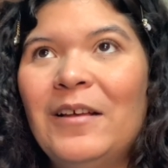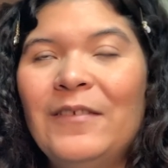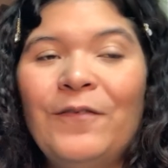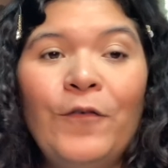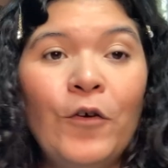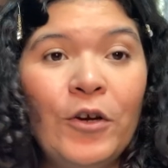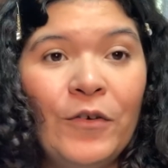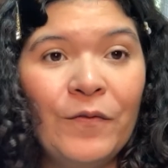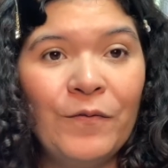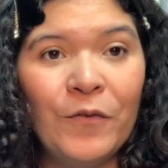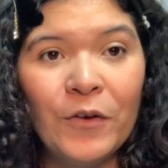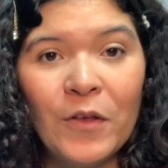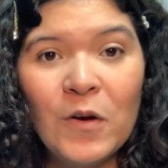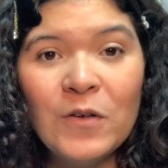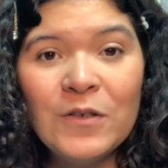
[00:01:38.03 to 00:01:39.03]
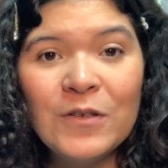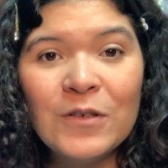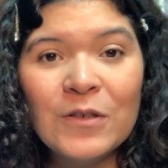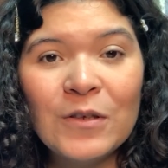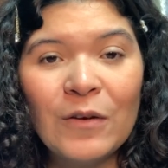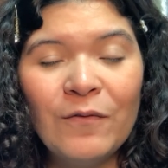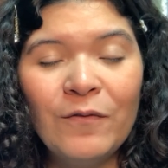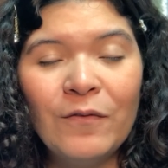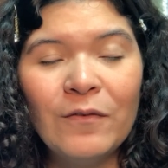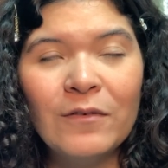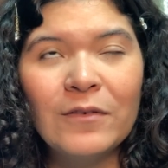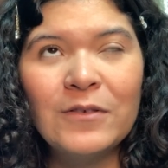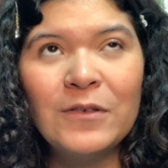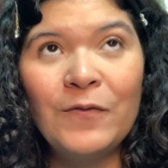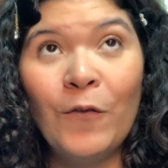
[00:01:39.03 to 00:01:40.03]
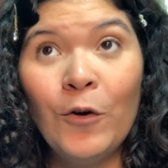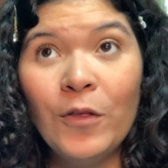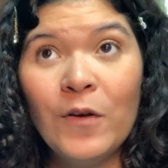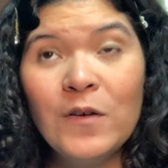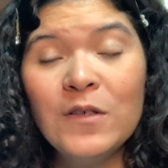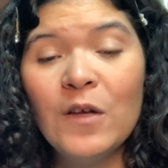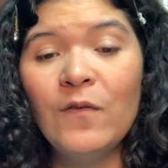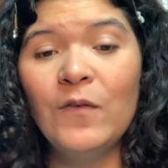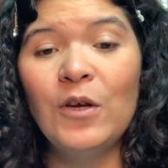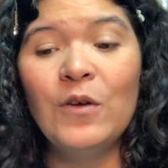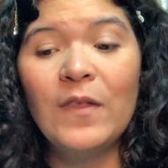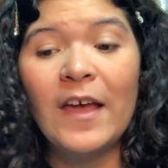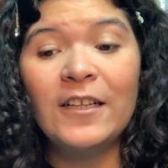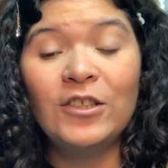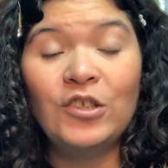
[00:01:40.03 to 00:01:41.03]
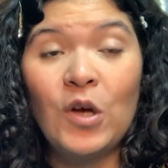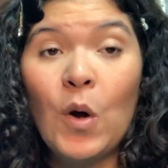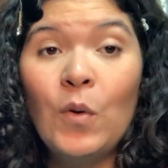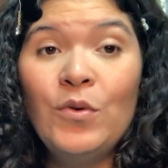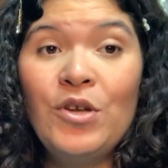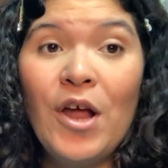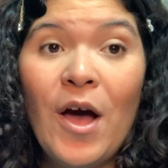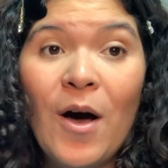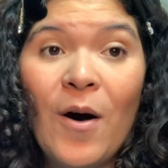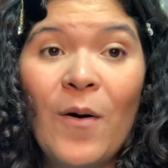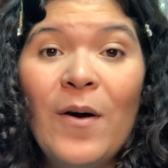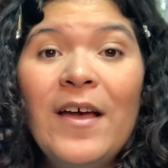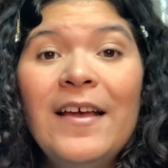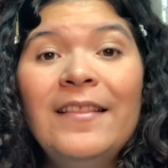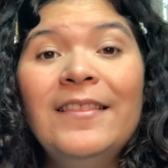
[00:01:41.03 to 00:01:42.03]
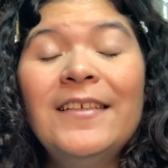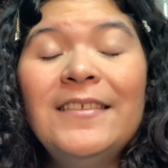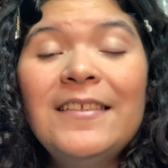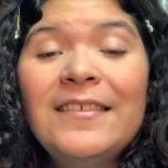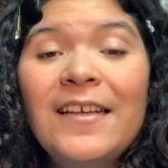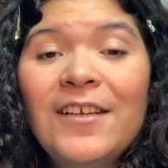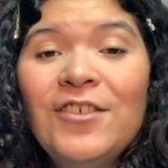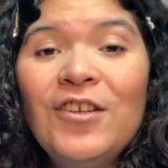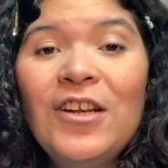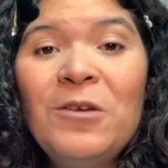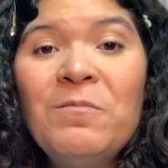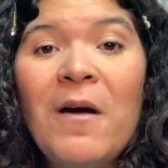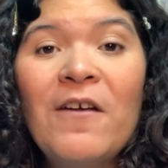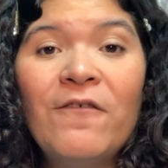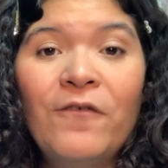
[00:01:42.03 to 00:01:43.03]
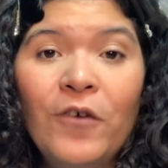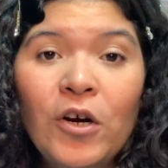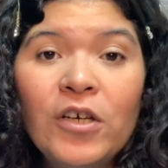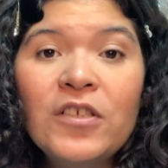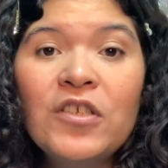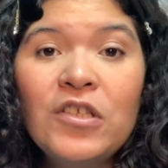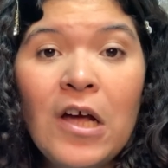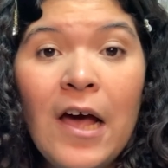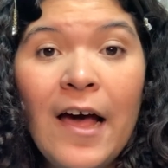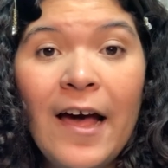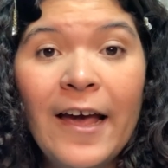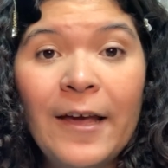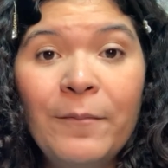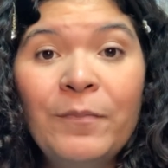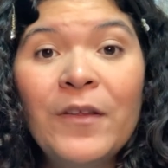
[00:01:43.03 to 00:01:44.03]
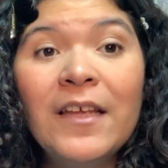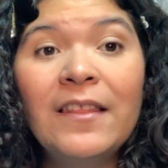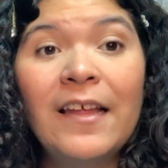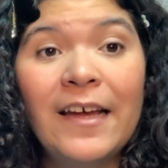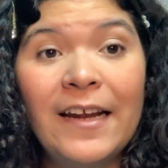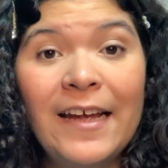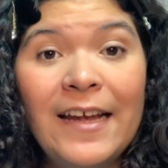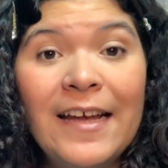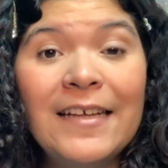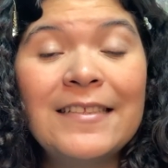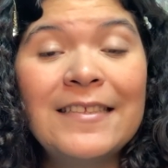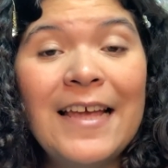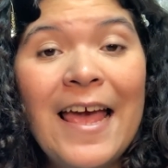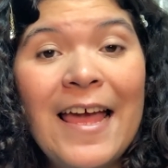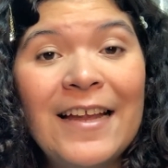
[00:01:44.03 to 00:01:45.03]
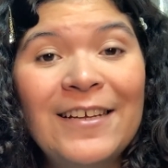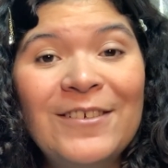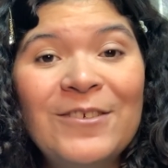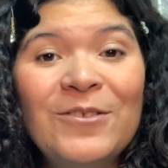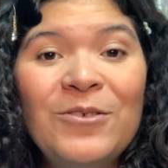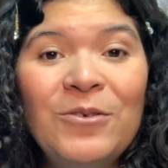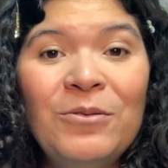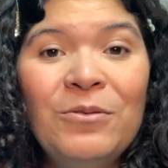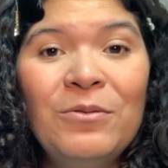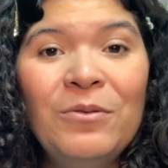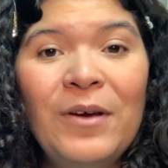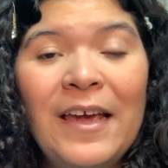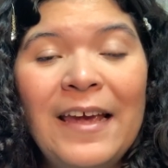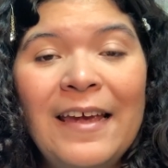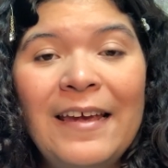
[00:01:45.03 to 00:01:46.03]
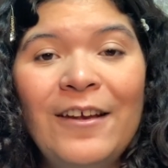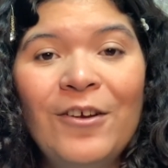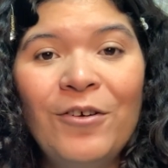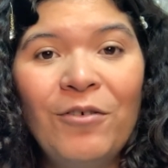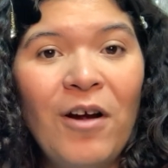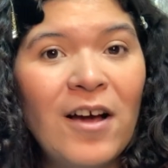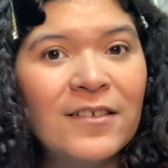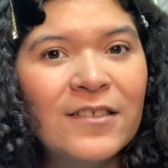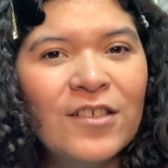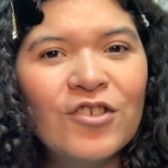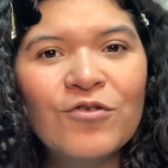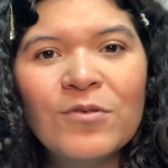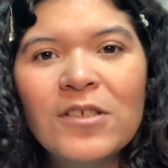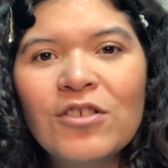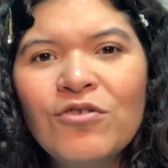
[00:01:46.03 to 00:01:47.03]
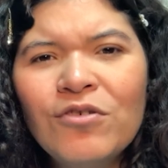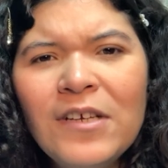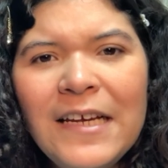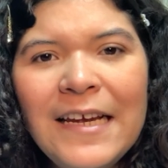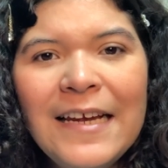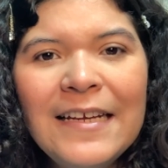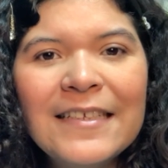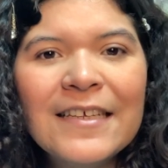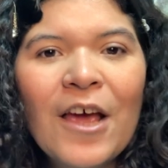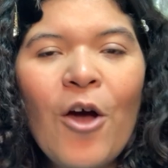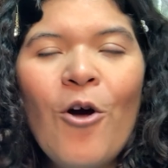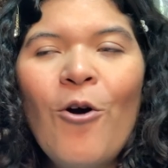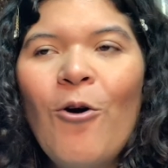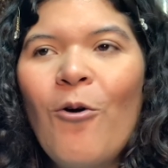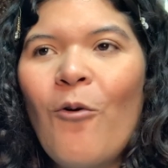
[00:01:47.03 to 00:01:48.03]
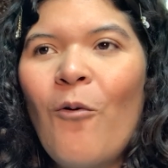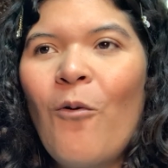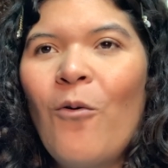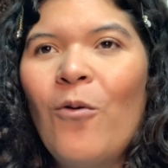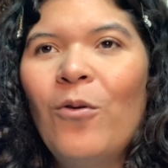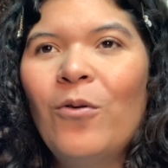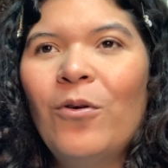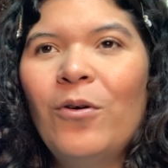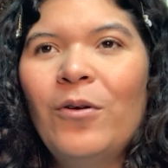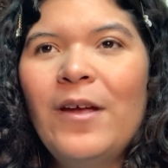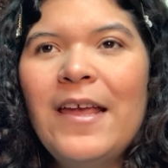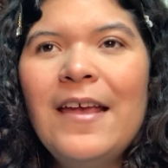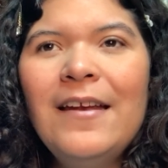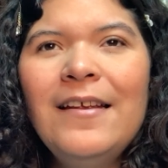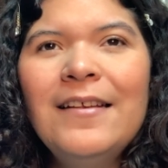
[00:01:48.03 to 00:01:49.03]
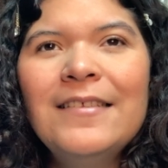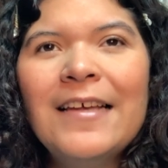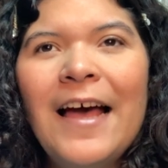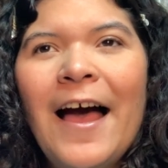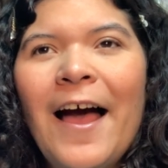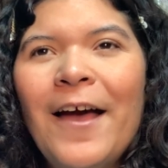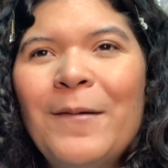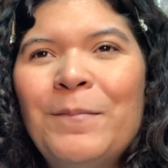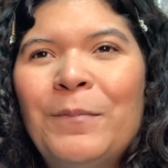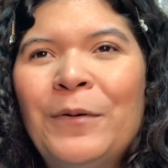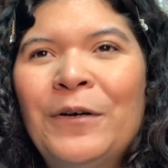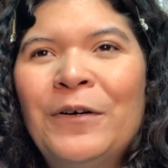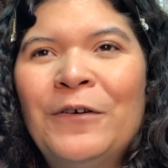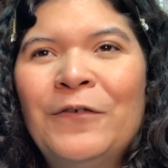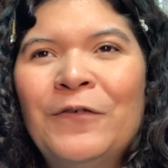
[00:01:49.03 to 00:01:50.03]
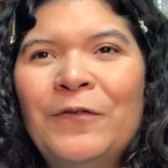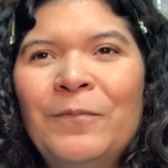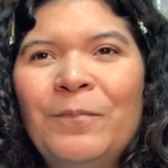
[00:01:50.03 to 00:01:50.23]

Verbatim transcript: For those of you that don't know, this is actually my first time that I attend to a cross stitch retreat or any type of